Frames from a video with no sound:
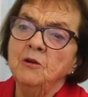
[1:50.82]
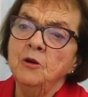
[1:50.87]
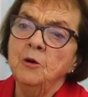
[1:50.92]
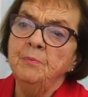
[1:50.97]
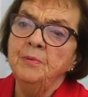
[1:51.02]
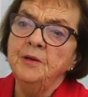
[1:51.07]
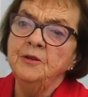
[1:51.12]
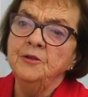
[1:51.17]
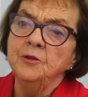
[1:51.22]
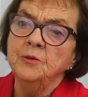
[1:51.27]

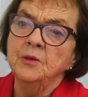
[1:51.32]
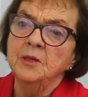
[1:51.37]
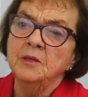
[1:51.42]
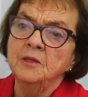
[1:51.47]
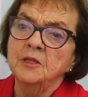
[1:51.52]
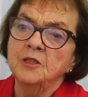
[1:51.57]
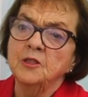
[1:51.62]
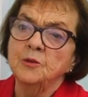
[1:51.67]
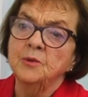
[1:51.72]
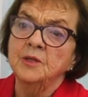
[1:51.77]
hope in doing
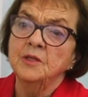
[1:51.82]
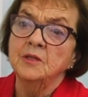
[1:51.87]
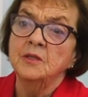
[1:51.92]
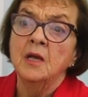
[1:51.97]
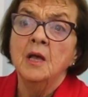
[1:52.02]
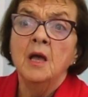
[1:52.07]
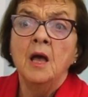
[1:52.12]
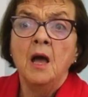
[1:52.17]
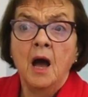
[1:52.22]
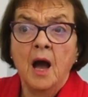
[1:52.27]
this was
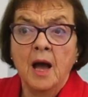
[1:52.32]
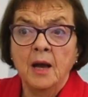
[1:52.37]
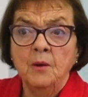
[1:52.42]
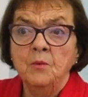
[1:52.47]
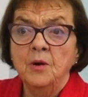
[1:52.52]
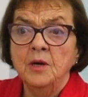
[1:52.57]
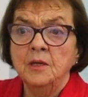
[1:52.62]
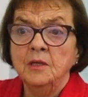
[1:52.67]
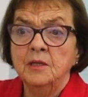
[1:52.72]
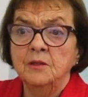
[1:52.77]
I
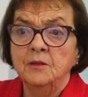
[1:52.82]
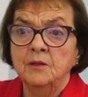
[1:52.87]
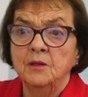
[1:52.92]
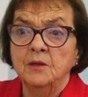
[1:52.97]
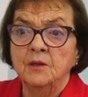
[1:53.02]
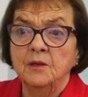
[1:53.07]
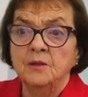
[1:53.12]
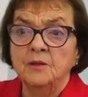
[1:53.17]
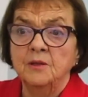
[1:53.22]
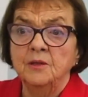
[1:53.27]
wanted
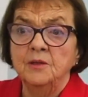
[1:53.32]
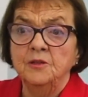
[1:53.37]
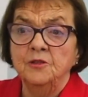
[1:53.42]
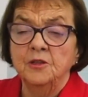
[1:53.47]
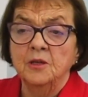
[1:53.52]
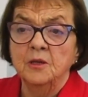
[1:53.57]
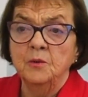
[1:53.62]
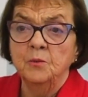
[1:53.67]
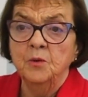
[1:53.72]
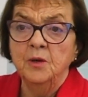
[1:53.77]
these
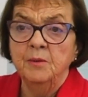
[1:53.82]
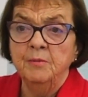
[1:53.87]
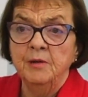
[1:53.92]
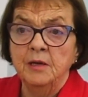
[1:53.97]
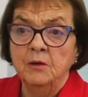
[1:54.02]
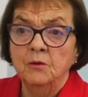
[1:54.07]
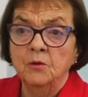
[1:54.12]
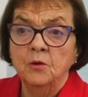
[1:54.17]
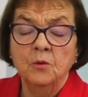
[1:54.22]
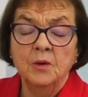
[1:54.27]
young
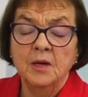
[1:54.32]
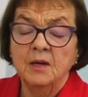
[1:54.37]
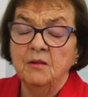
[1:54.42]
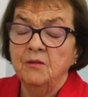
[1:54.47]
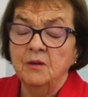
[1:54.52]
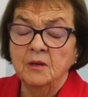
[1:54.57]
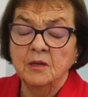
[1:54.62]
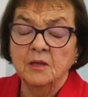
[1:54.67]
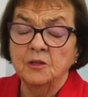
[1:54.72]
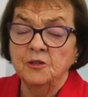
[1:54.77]
women, who I
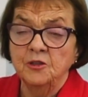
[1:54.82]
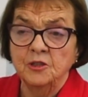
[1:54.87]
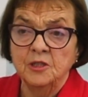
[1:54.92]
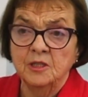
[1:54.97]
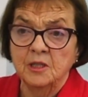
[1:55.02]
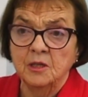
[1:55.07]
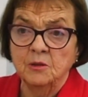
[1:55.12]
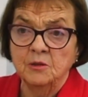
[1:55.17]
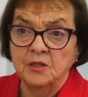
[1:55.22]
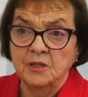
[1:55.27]
think are
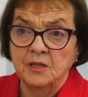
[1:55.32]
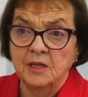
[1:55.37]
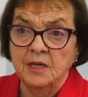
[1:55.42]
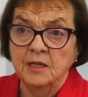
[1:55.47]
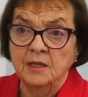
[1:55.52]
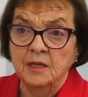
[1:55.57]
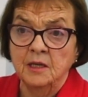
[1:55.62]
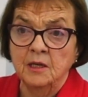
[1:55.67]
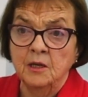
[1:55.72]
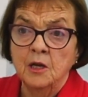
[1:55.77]
just
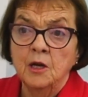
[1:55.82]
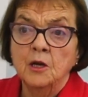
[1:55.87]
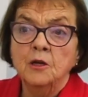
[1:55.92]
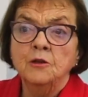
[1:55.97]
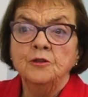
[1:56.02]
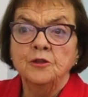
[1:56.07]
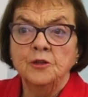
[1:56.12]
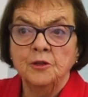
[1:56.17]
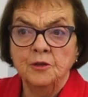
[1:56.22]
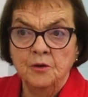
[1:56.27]
outstanding,
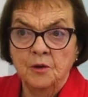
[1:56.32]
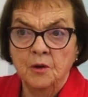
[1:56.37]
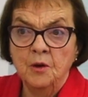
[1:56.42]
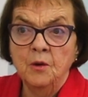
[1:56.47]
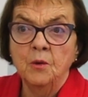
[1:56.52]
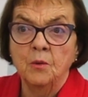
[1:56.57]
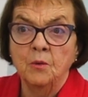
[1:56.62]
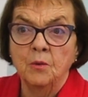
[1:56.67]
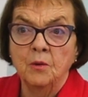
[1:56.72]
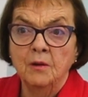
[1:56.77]
to
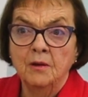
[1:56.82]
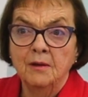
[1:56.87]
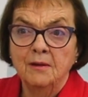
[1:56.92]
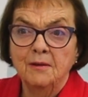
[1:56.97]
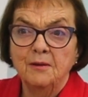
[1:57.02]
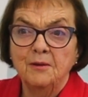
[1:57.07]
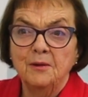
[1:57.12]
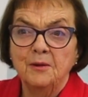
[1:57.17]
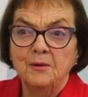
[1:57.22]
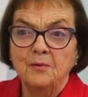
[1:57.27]
know
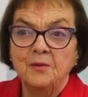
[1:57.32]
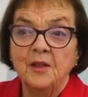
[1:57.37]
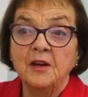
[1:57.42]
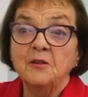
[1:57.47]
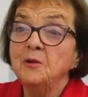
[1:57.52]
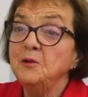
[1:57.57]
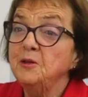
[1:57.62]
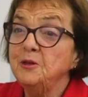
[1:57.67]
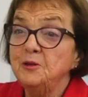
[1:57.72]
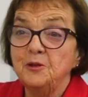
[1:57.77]
not
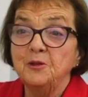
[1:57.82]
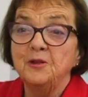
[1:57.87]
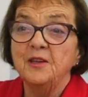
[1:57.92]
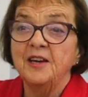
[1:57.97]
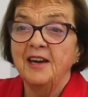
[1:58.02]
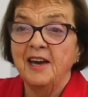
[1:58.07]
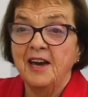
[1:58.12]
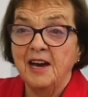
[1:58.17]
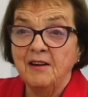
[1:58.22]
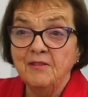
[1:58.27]
only do they
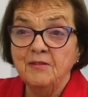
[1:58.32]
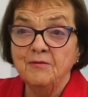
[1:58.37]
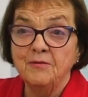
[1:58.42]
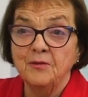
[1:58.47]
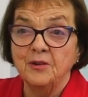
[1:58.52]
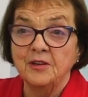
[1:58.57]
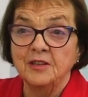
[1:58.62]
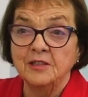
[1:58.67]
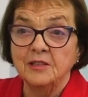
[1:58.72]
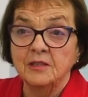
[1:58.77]
have a
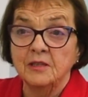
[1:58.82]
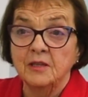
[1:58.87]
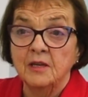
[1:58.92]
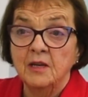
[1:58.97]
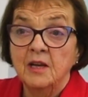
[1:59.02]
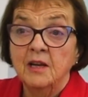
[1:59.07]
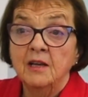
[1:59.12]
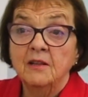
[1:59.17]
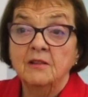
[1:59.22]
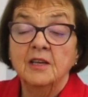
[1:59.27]
voice
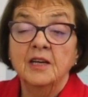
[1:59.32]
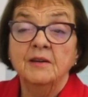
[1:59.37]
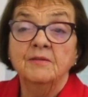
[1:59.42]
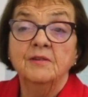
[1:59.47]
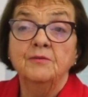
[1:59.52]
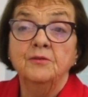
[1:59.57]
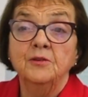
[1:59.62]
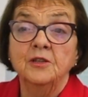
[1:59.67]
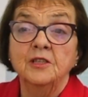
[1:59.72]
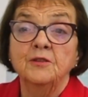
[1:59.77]

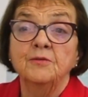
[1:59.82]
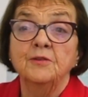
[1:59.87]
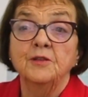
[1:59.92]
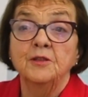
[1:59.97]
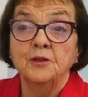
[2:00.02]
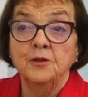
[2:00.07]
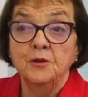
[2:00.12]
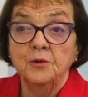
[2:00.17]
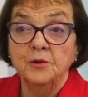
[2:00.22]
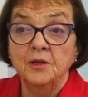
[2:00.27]
for
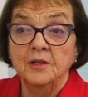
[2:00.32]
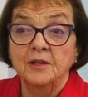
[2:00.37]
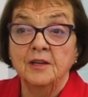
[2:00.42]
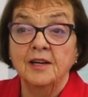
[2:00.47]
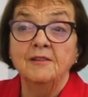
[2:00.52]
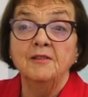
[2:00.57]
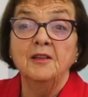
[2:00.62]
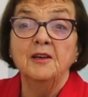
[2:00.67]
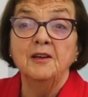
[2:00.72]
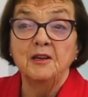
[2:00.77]
the good,
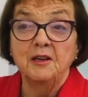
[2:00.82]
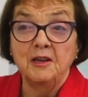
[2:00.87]
and they